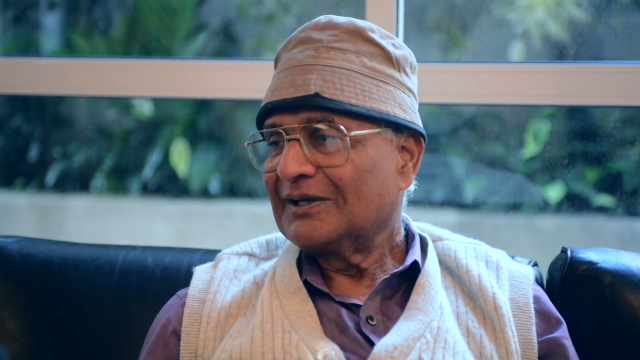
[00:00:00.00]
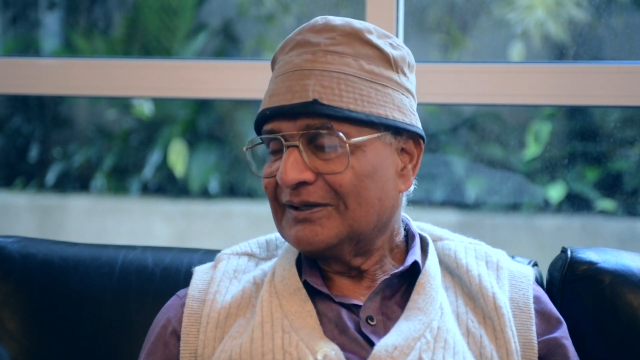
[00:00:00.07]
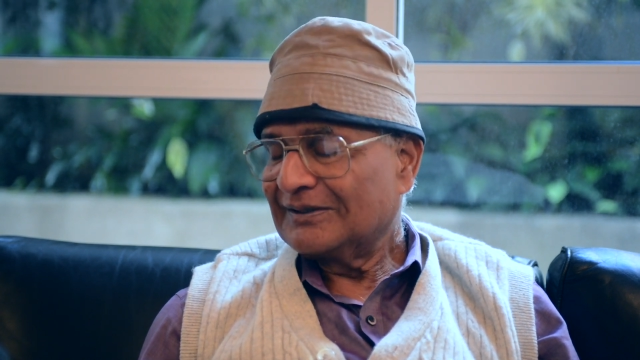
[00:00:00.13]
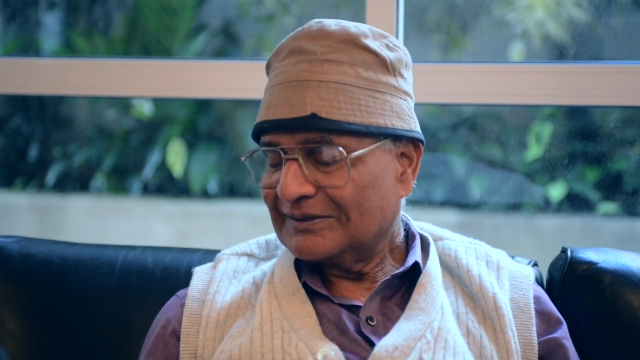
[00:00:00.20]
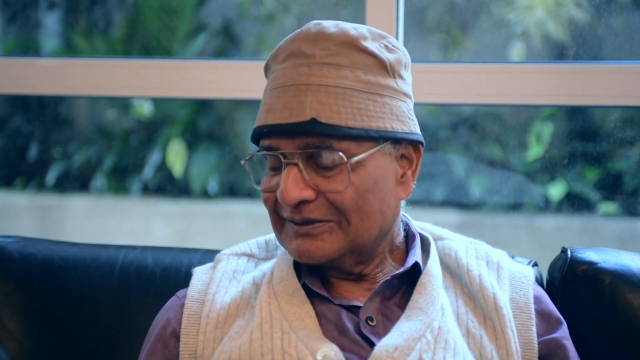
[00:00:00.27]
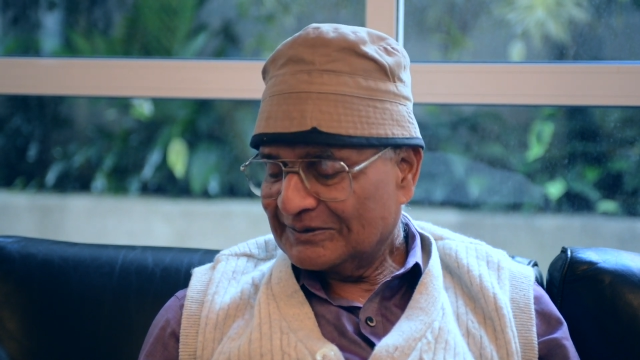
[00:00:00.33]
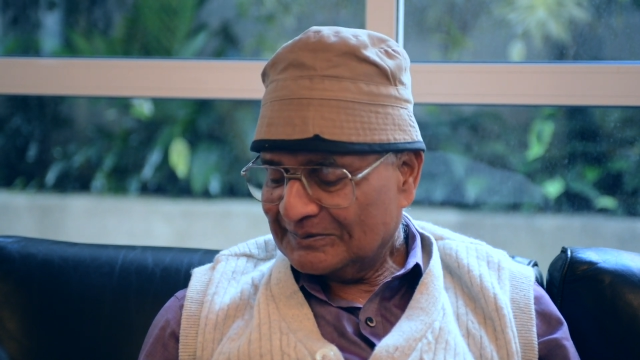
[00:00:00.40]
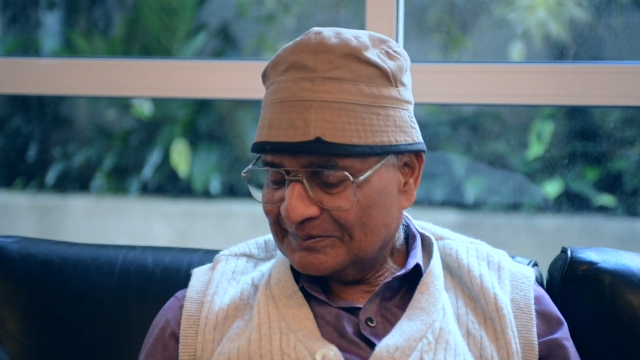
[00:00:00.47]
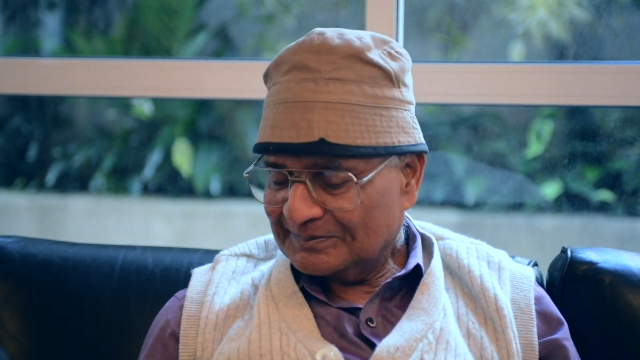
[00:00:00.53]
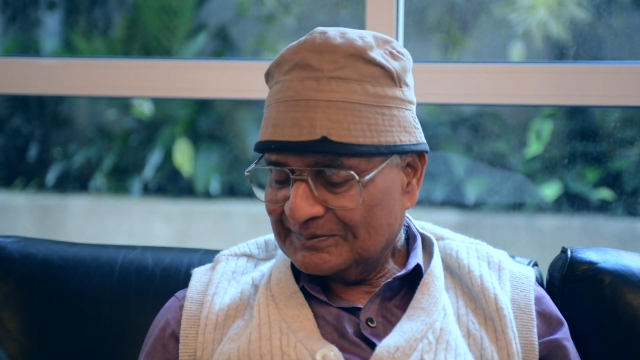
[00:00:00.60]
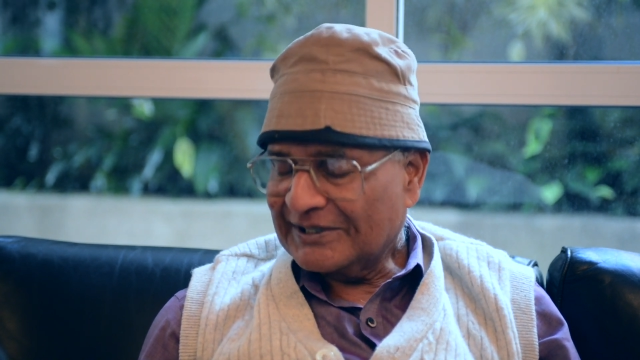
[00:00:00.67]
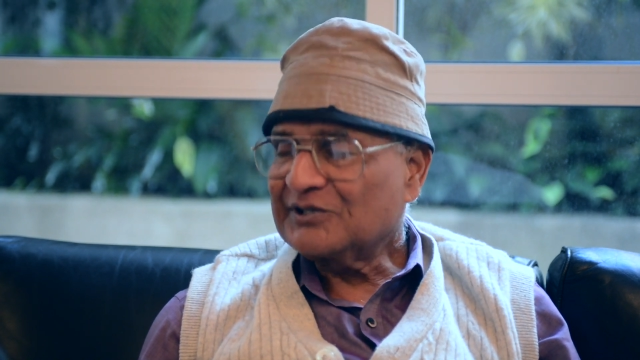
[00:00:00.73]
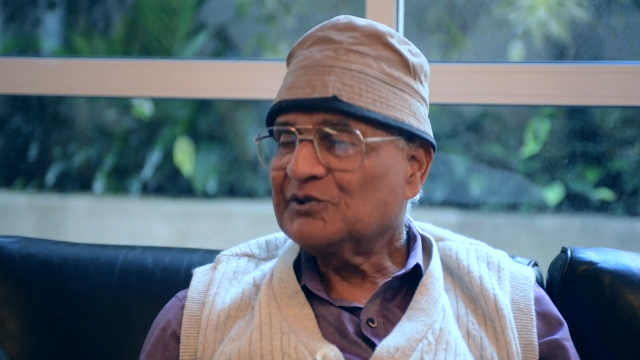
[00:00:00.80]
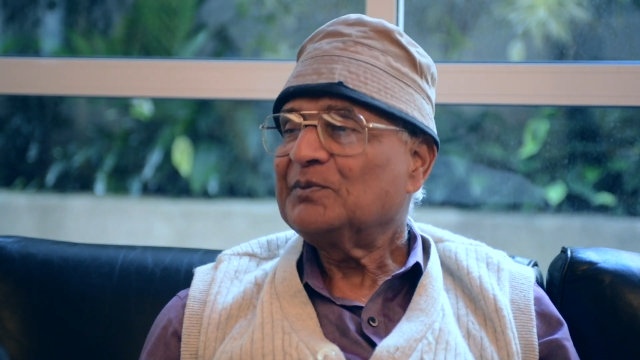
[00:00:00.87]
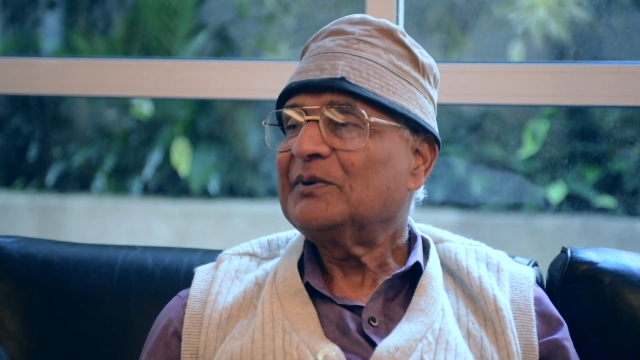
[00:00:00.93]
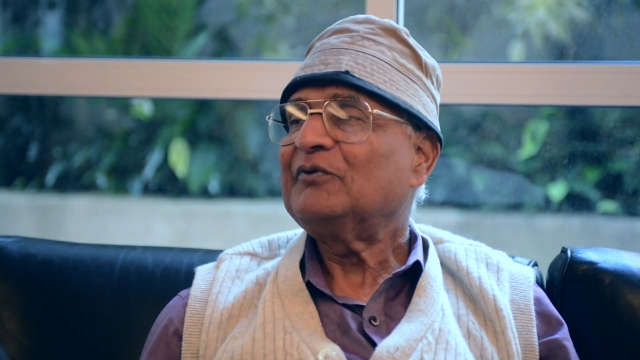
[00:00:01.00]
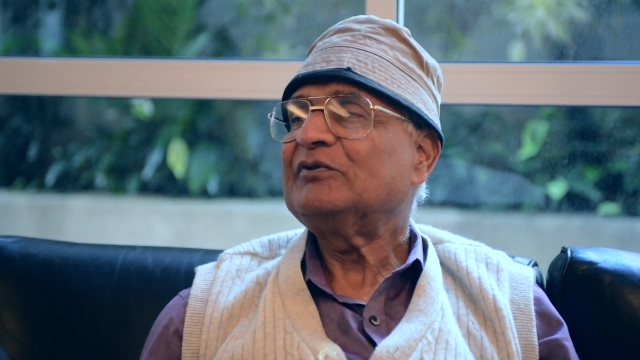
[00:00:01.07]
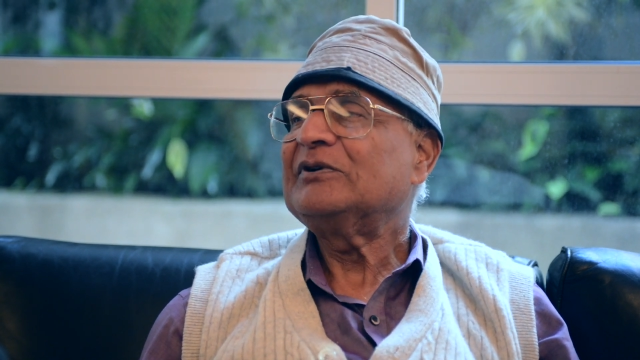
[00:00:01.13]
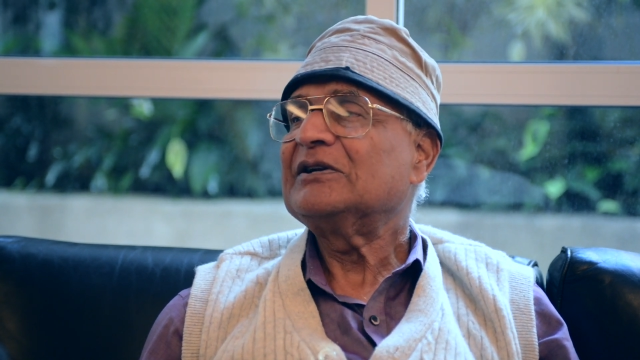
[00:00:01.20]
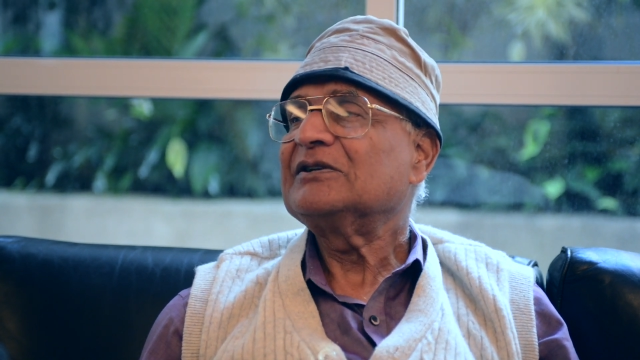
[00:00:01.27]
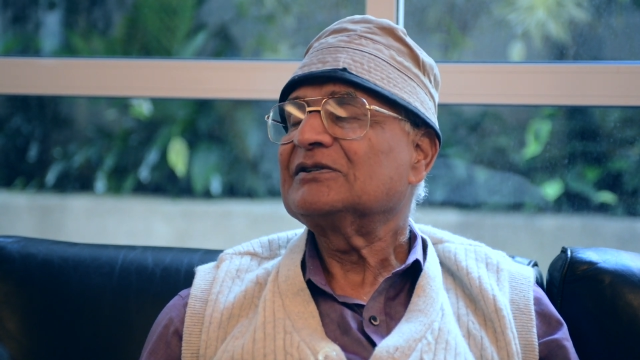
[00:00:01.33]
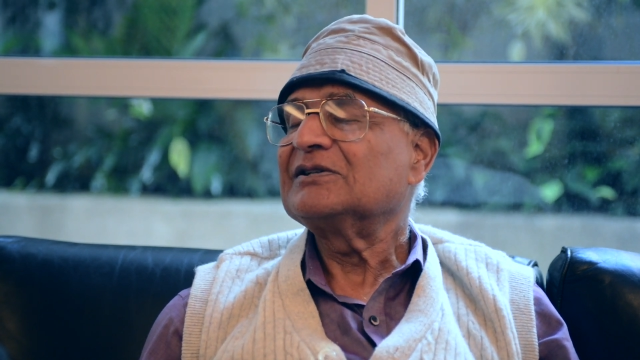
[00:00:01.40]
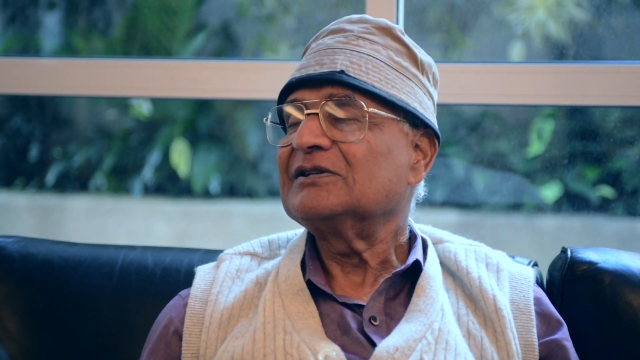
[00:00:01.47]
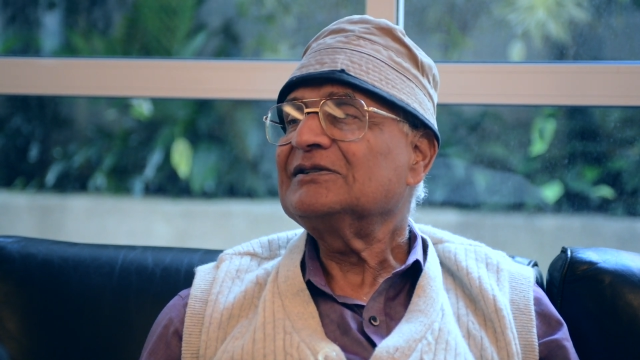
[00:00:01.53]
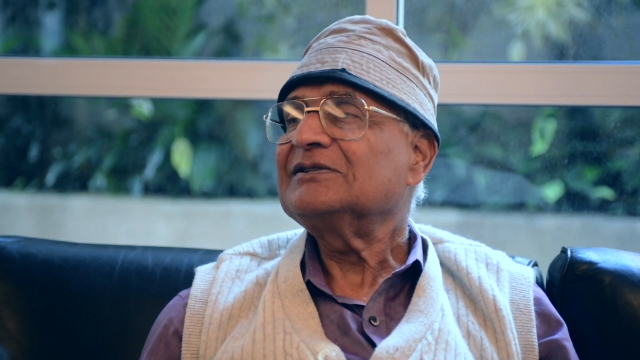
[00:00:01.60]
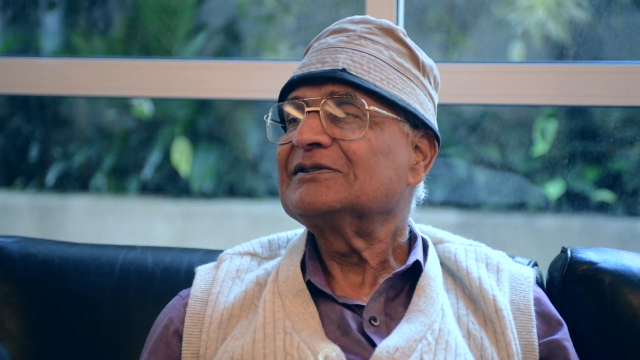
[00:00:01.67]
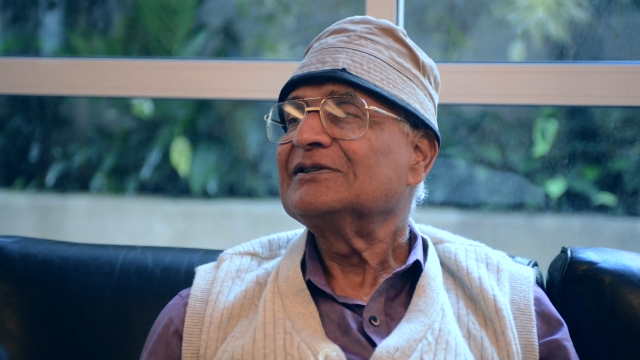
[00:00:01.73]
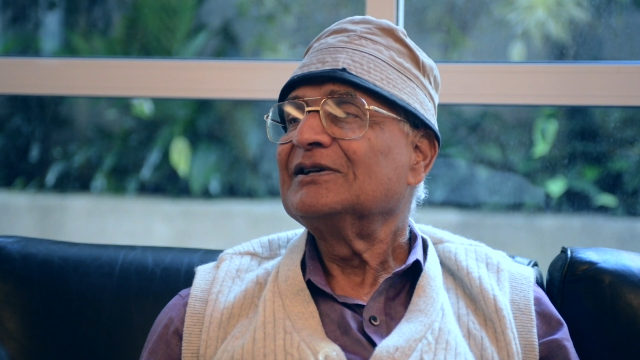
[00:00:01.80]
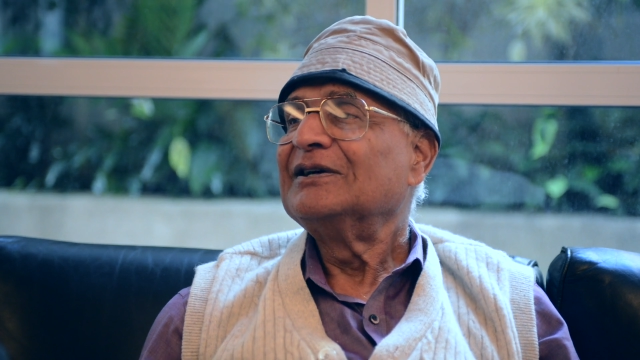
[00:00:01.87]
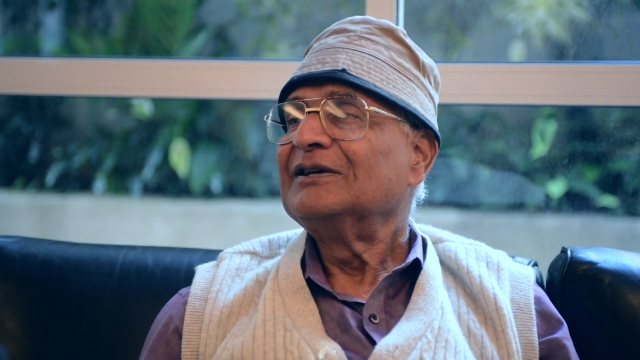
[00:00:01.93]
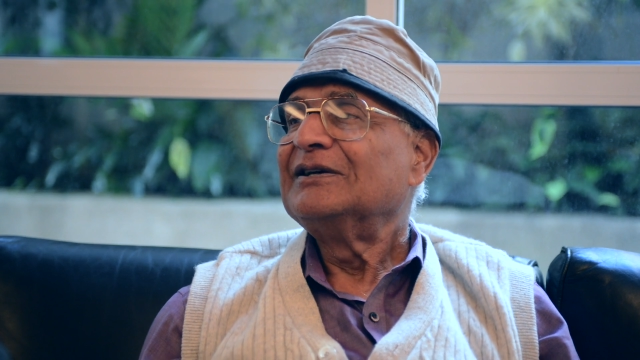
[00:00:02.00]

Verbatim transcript: uh, experiences